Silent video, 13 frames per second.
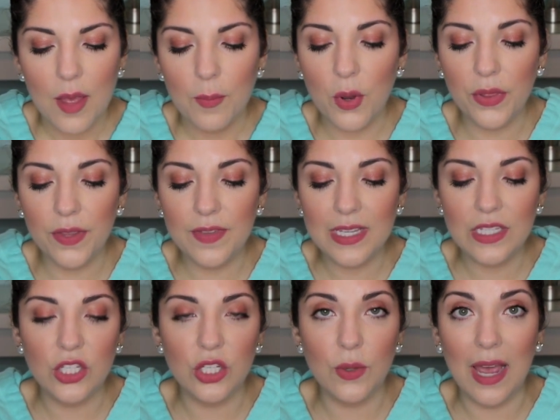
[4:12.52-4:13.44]
Both of
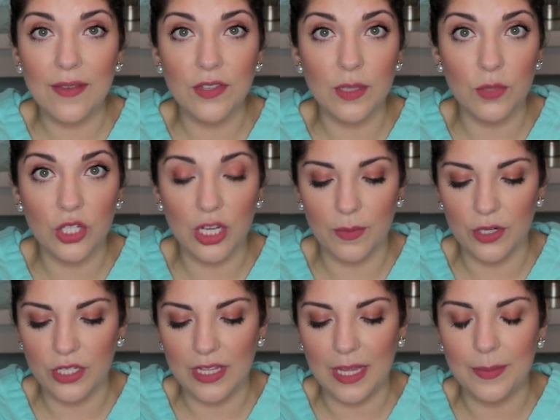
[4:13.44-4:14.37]
these do have some
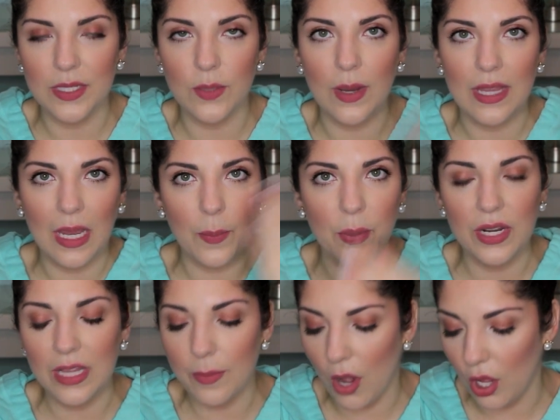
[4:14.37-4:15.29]
shimmer to them, so I like
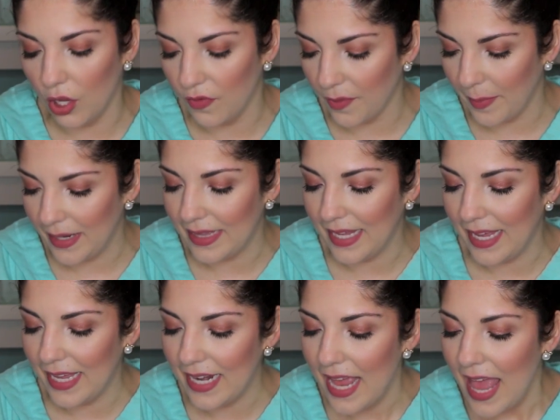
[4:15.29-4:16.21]
putting them all over my
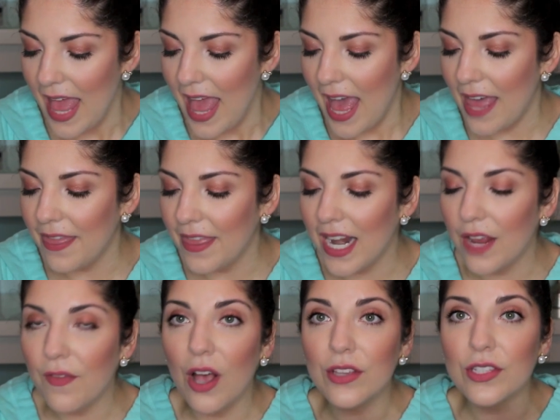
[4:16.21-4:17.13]
lid. And then
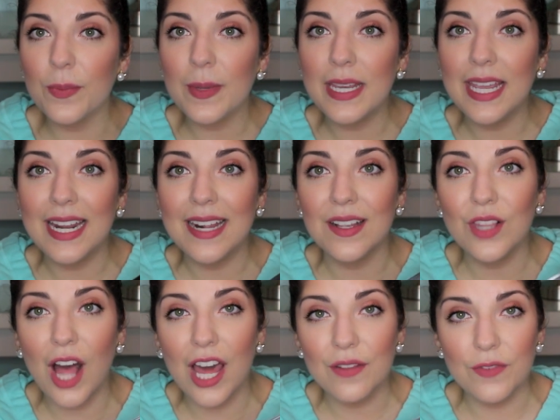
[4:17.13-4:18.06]
I've also been getting a
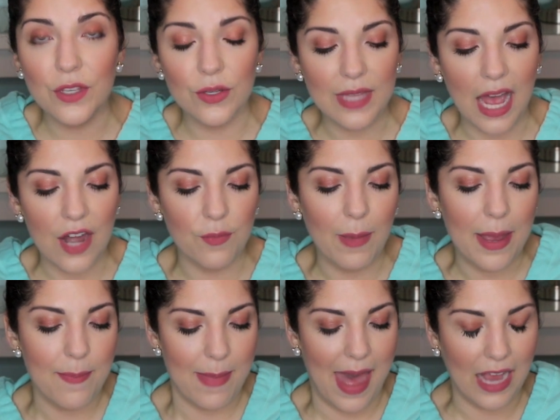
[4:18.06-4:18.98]
lot of use out of my
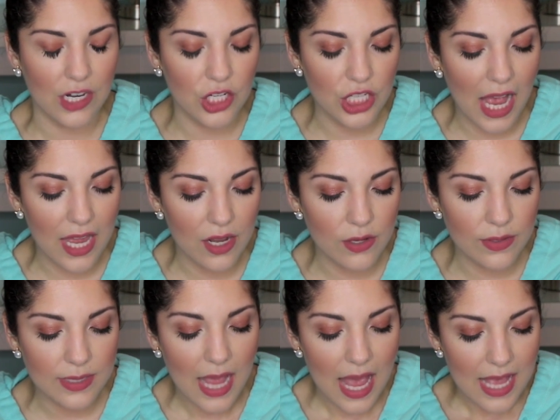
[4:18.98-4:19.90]
M A C
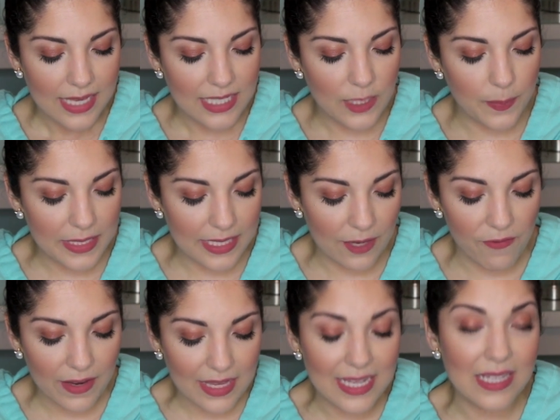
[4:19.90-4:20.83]
shadows,
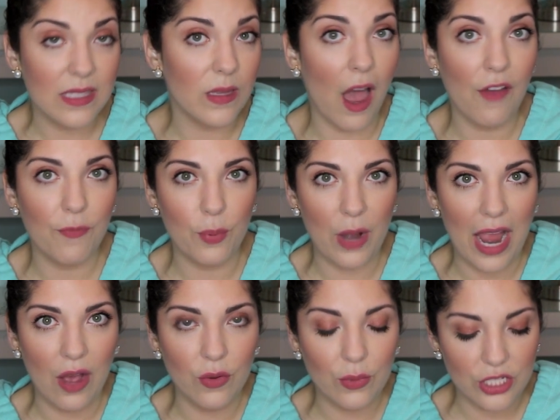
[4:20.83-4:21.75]
specifically Soft
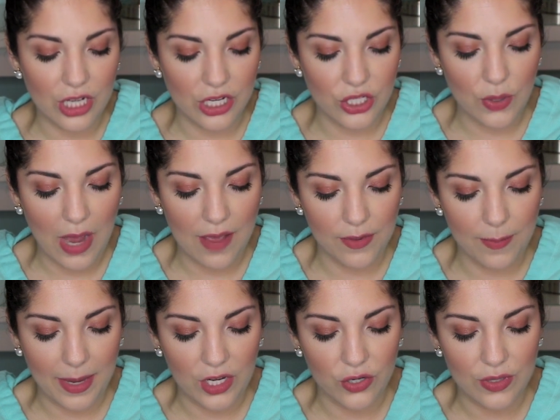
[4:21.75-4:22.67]
Brown, which I do have in
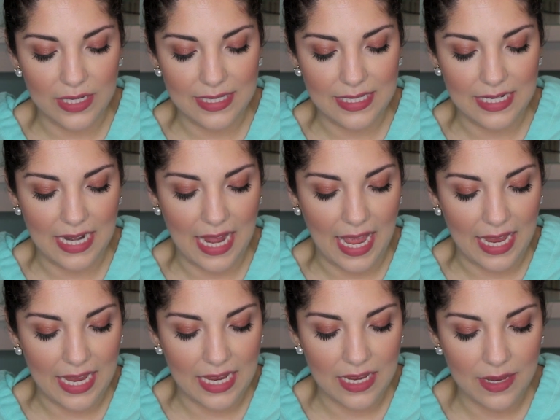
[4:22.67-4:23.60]
my crease
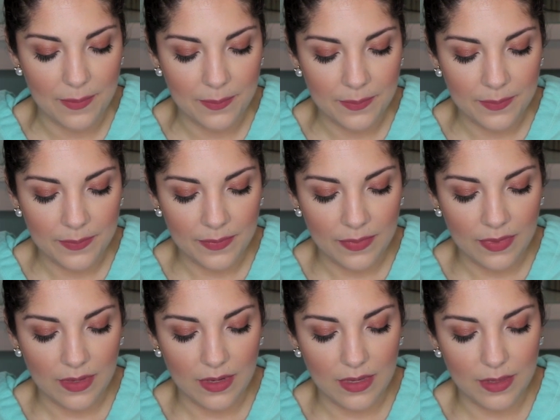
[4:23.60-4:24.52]
today.
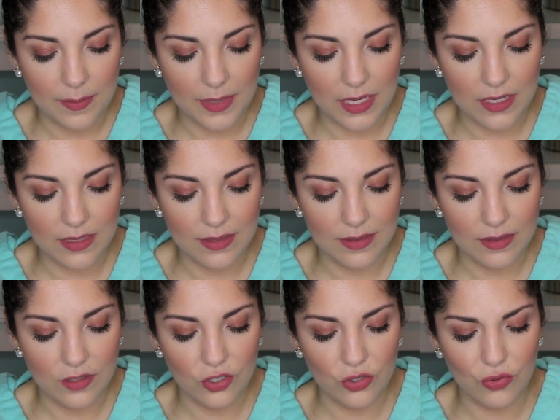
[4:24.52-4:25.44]
Let me
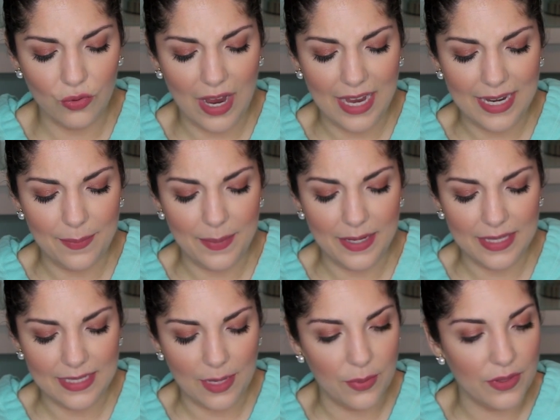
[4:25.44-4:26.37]
try and pick
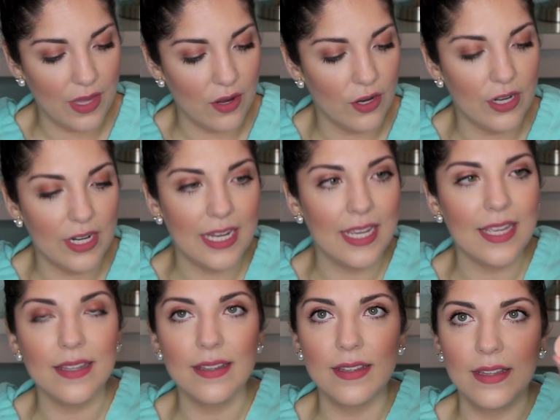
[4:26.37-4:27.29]
this up without hurting it.